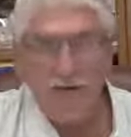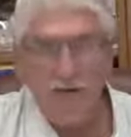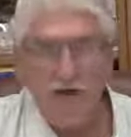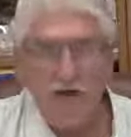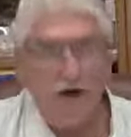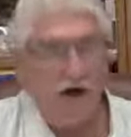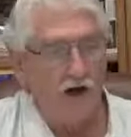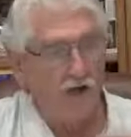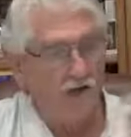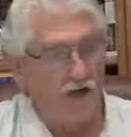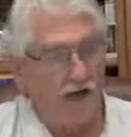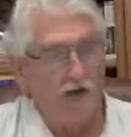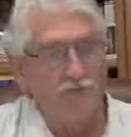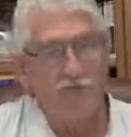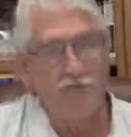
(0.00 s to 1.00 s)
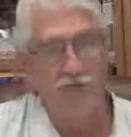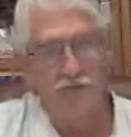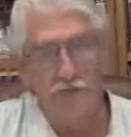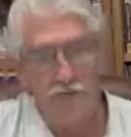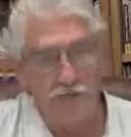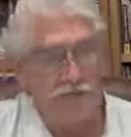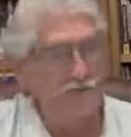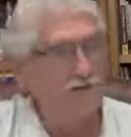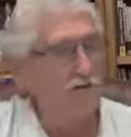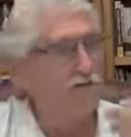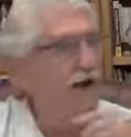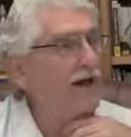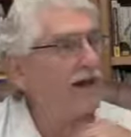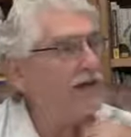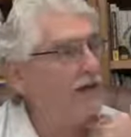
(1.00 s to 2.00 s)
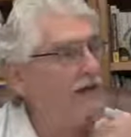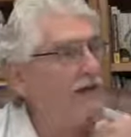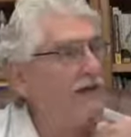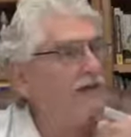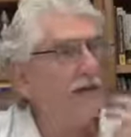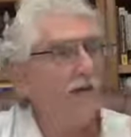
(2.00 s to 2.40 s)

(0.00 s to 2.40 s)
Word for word: I'm going to honk down with some herbs for my kidneys.